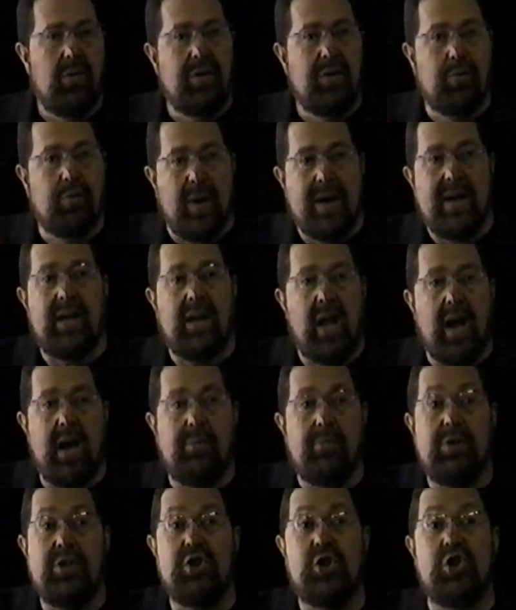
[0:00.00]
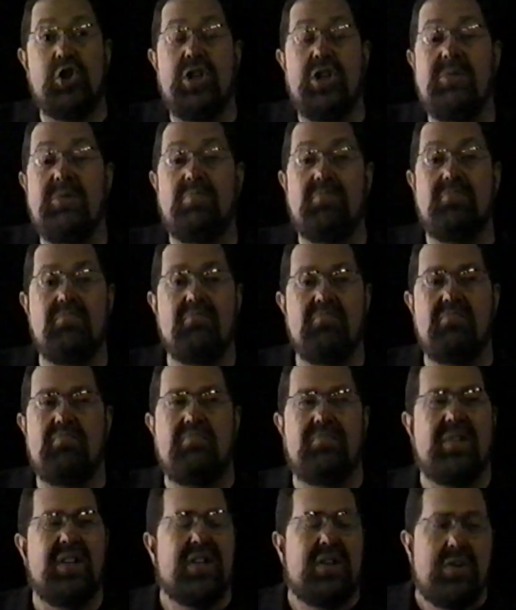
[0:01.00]
The great line, which she
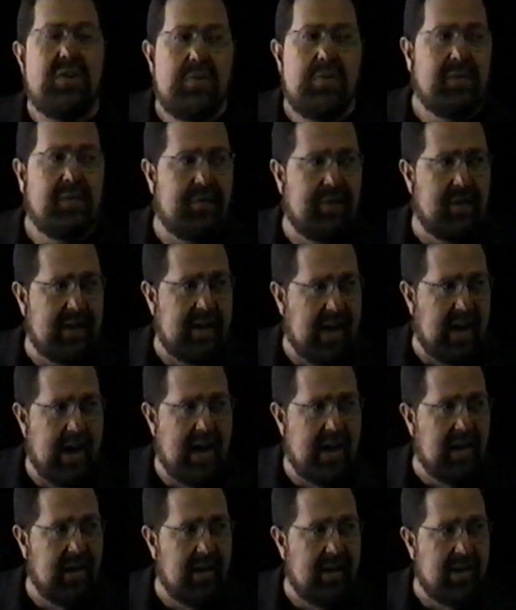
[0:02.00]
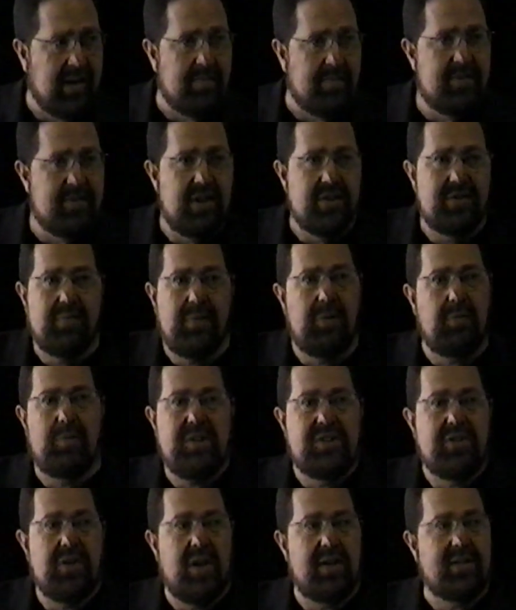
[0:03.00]
beautifully ad-libbed. Just
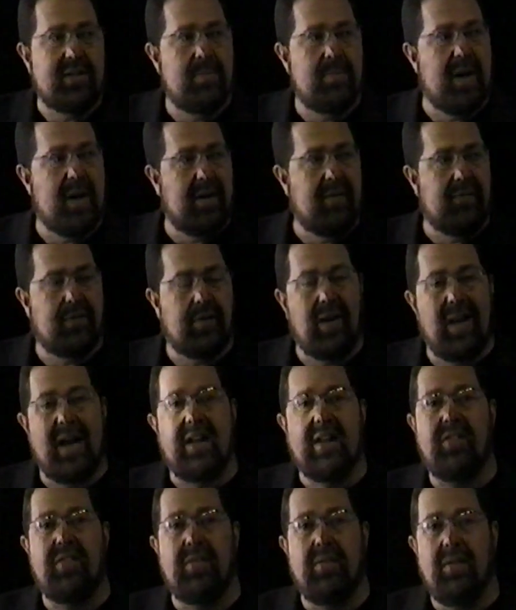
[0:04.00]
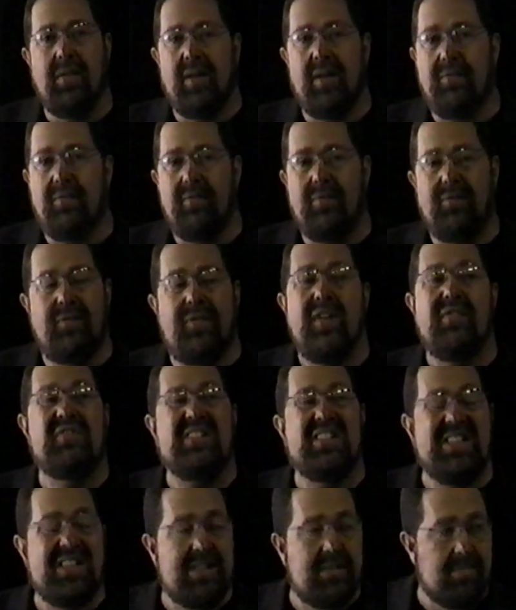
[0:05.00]
we talked about it for like
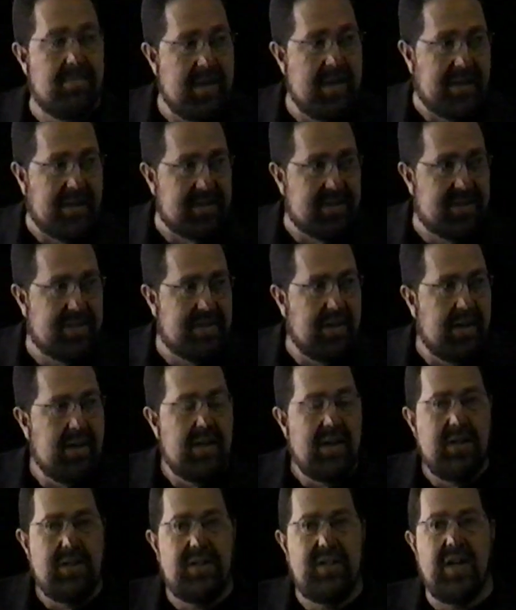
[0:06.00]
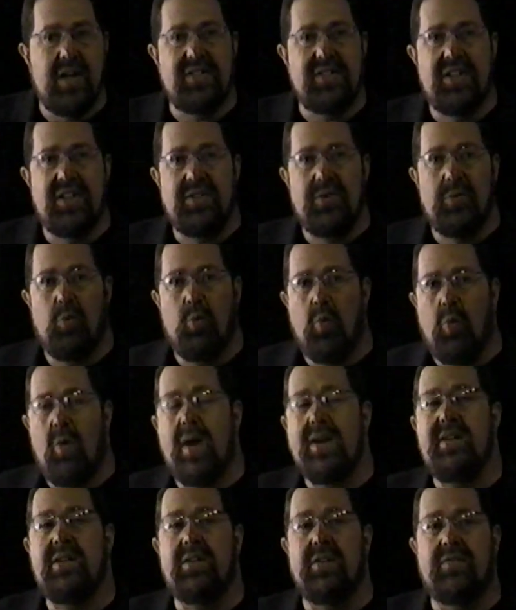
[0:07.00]
15 minutes. She has this
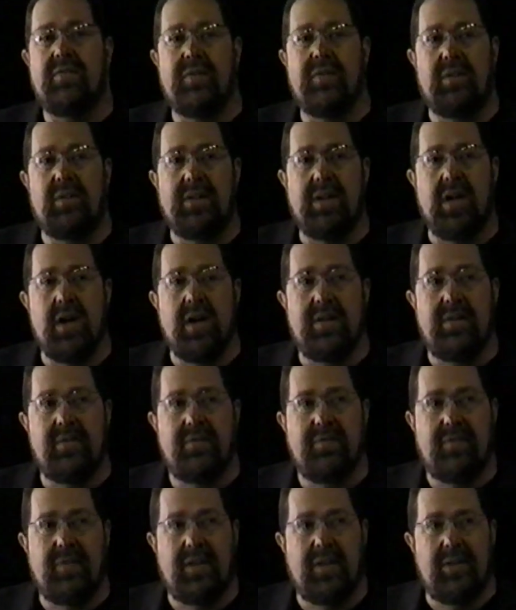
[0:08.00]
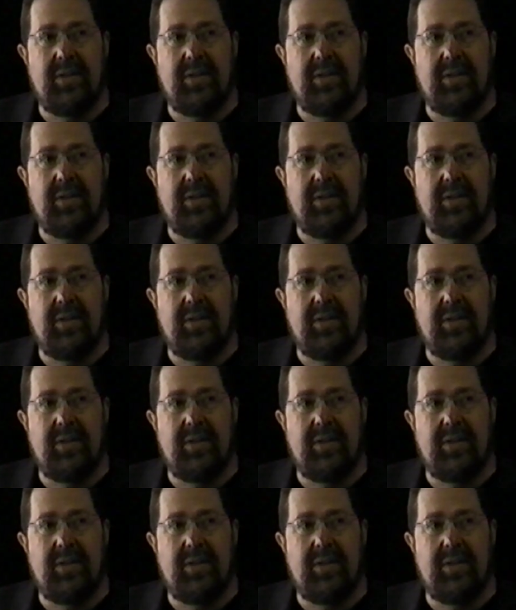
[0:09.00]
wonderful kind of